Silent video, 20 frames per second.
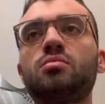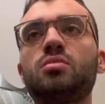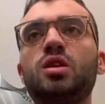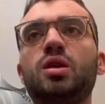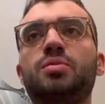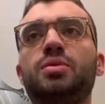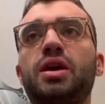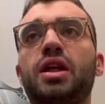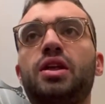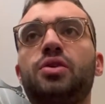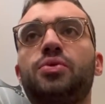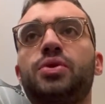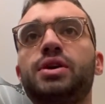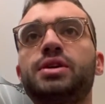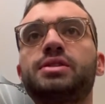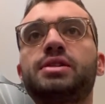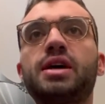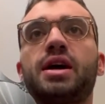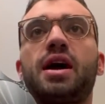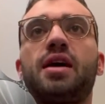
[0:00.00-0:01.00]
But
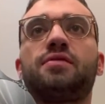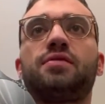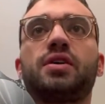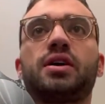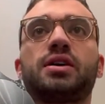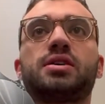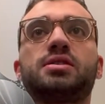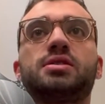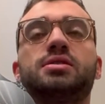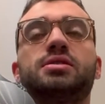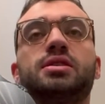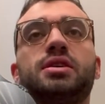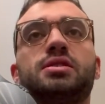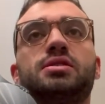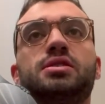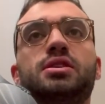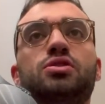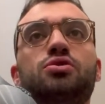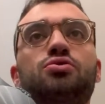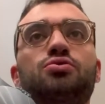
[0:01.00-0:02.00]
anyways, they have like
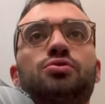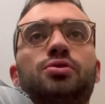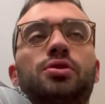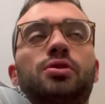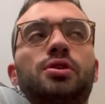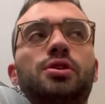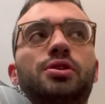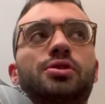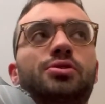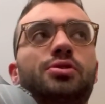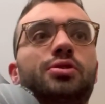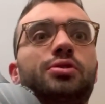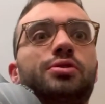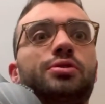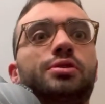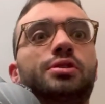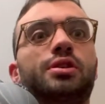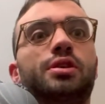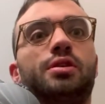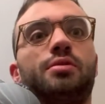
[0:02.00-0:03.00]
60 new rookies on their
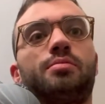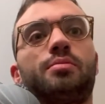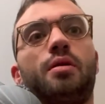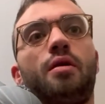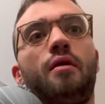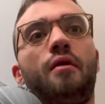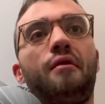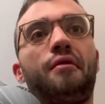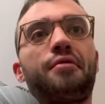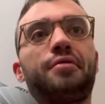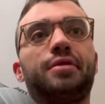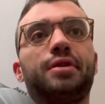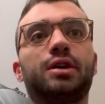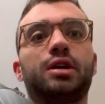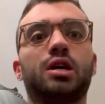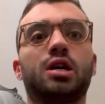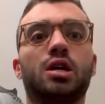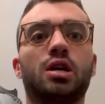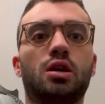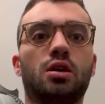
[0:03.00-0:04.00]
team.
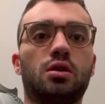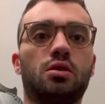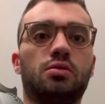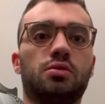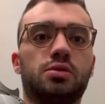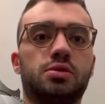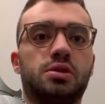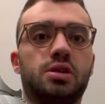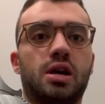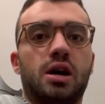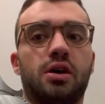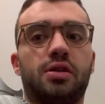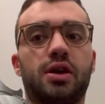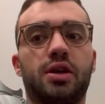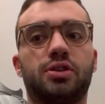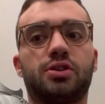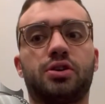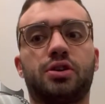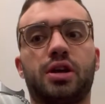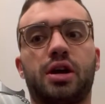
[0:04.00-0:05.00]
We'll see how they
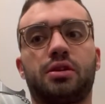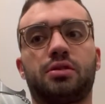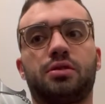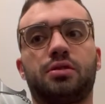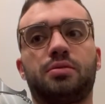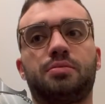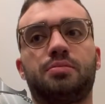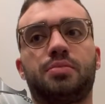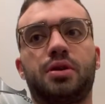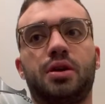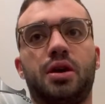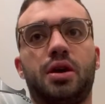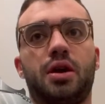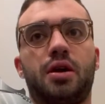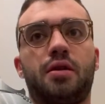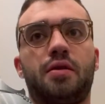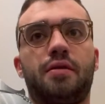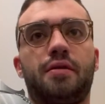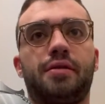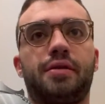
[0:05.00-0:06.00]
turn out to be.
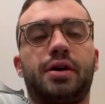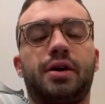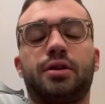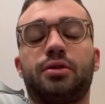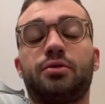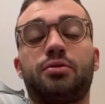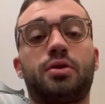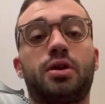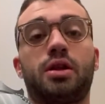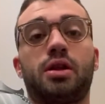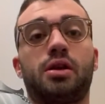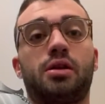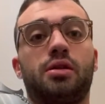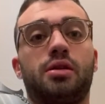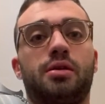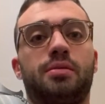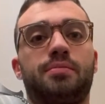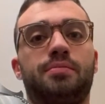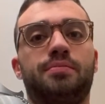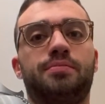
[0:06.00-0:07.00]
I don't know any of
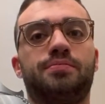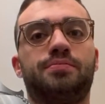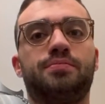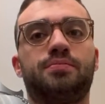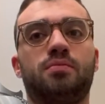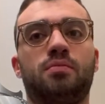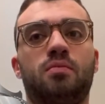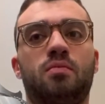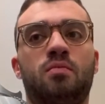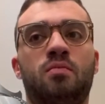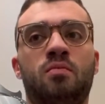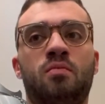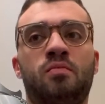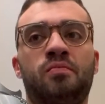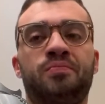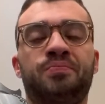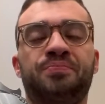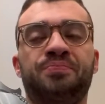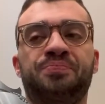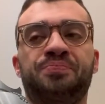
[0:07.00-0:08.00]
them,
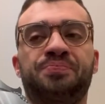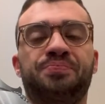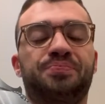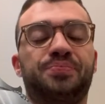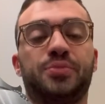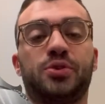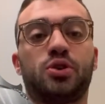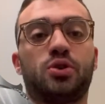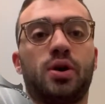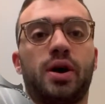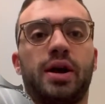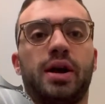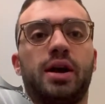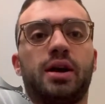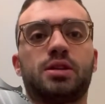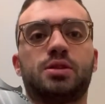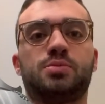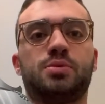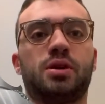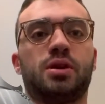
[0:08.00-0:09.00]
so I
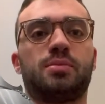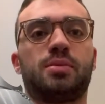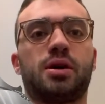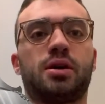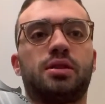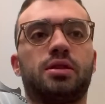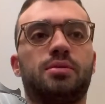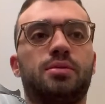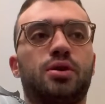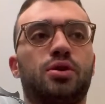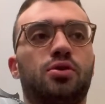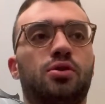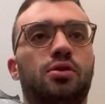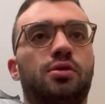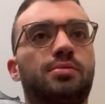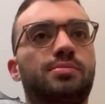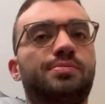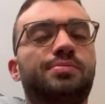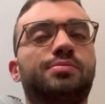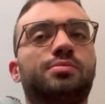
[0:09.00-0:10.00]
can't speak about them at
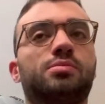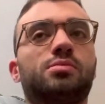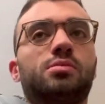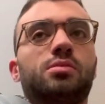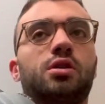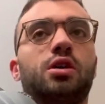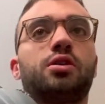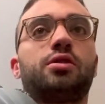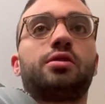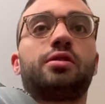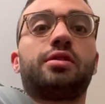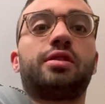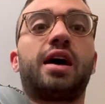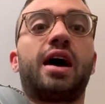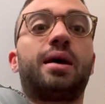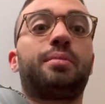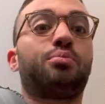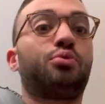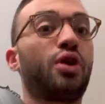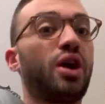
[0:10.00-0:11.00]
all. Other than
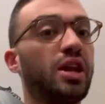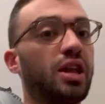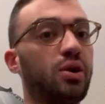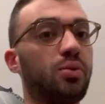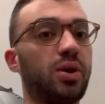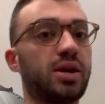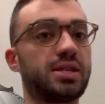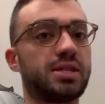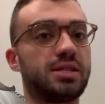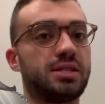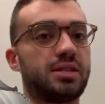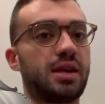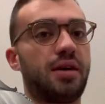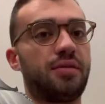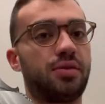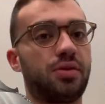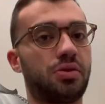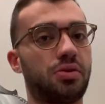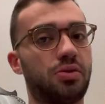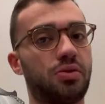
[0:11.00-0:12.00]
that, Brady went
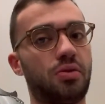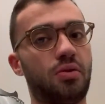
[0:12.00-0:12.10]
7th,